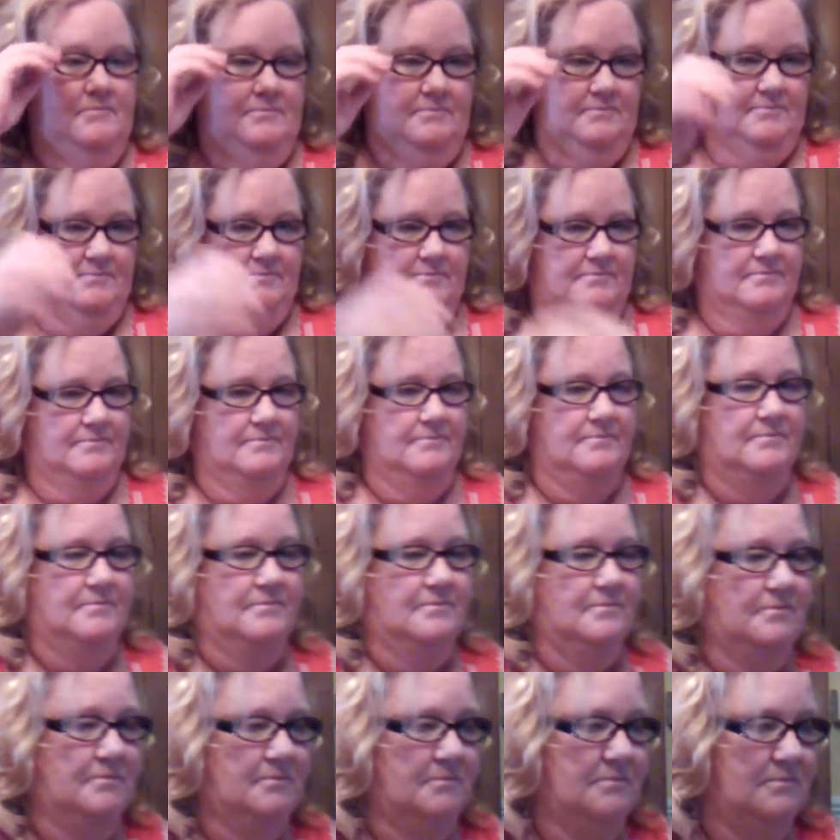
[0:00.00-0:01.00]

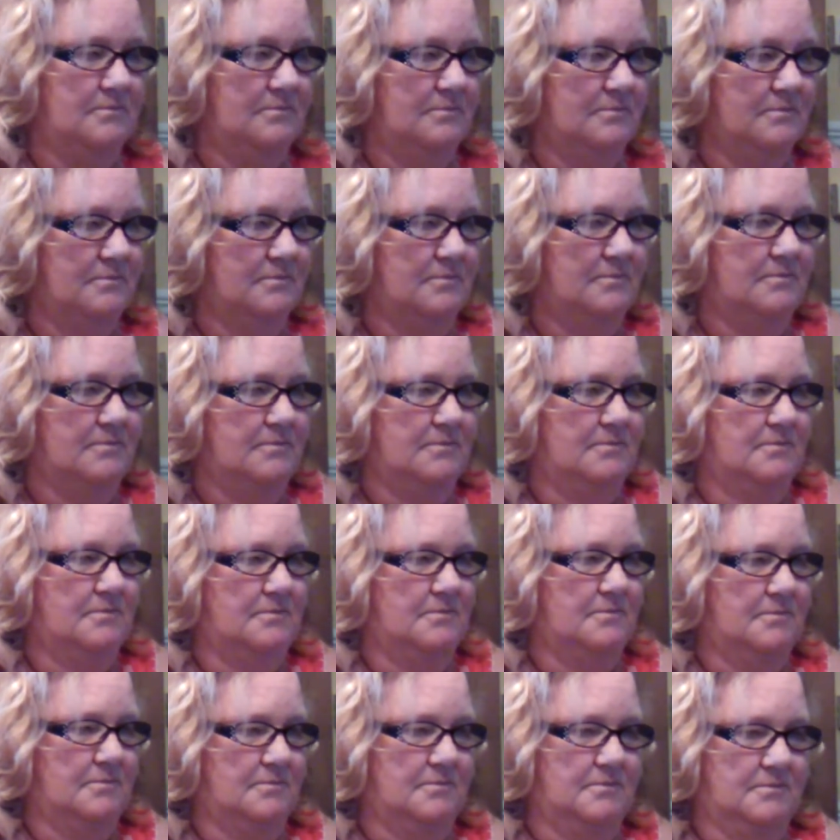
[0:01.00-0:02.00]

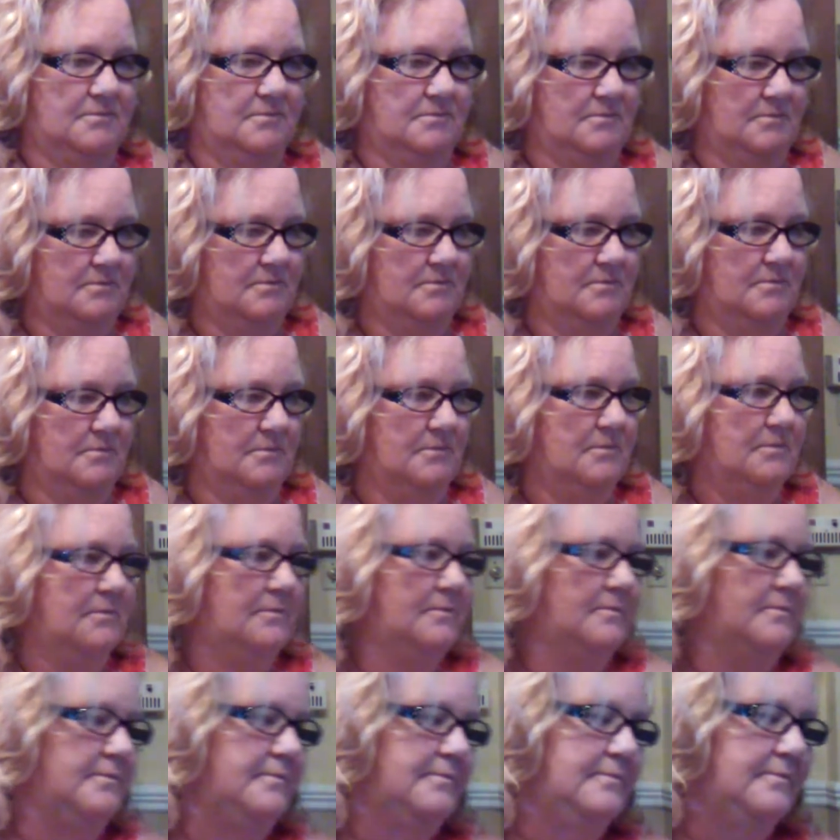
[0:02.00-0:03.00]

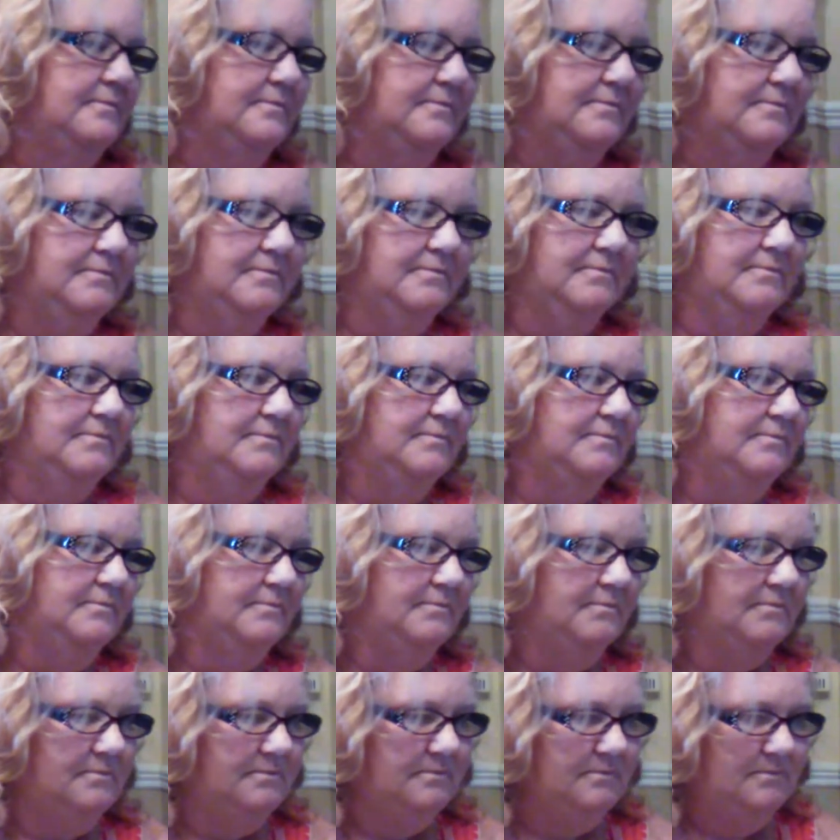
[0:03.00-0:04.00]

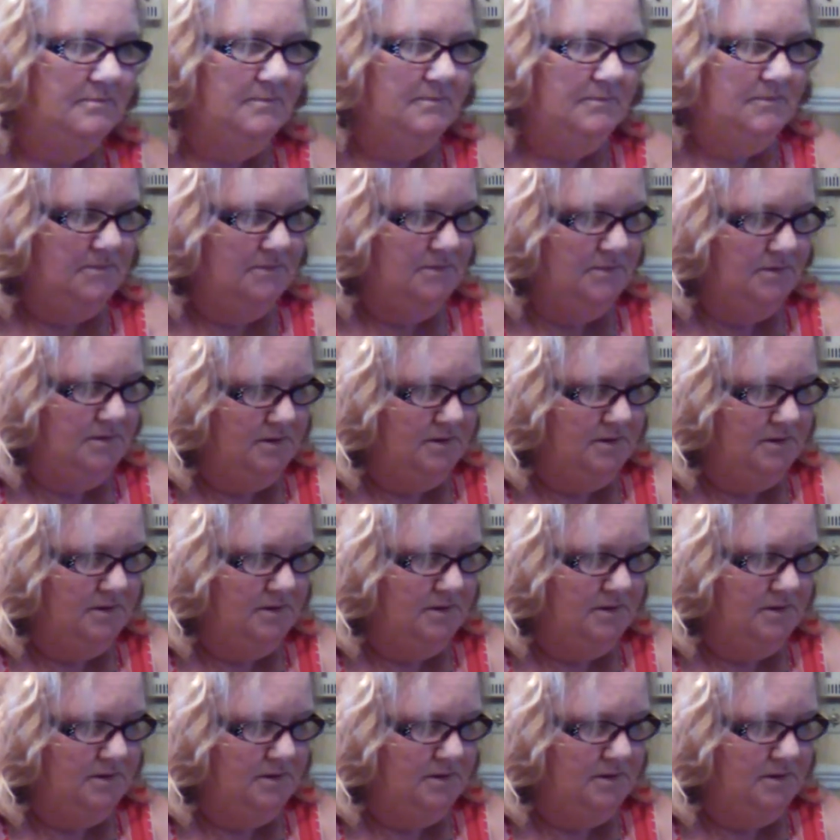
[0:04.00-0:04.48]
Nobody speaks.